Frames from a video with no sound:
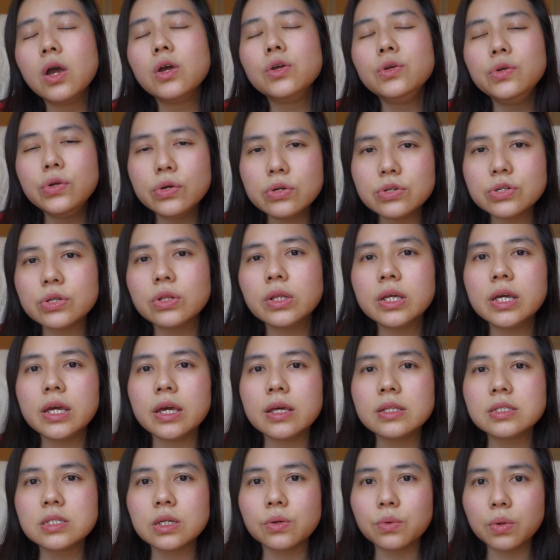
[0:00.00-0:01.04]
Usually
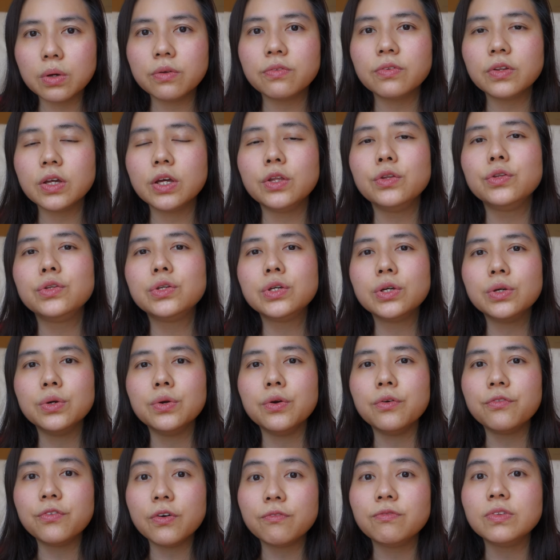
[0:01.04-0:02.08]
it's equivalent
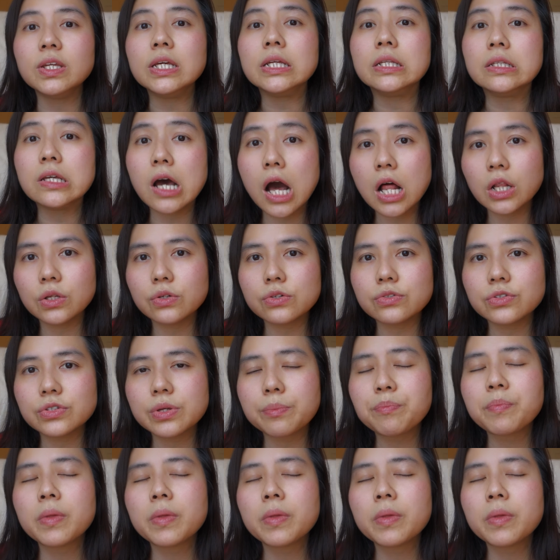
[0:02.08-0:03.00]
to $50.